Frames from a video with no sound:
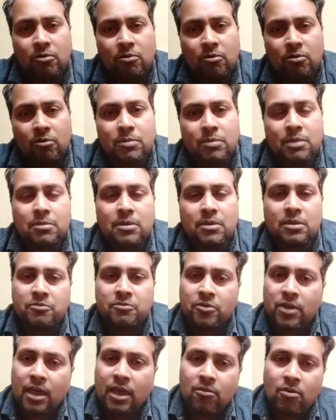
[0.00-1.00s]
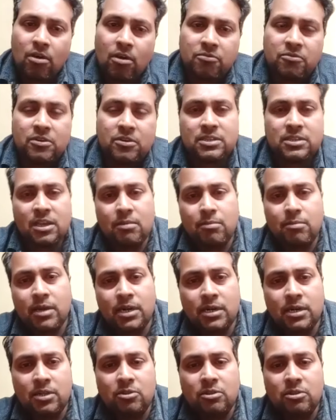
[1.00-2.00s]
Maybe if you have offers, I'll buy it
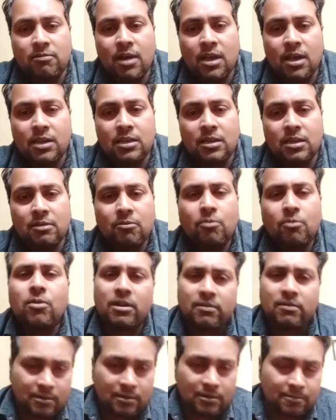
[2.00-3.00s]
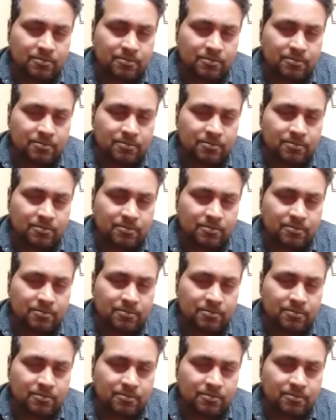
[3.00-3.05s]
in Diwali, whatever.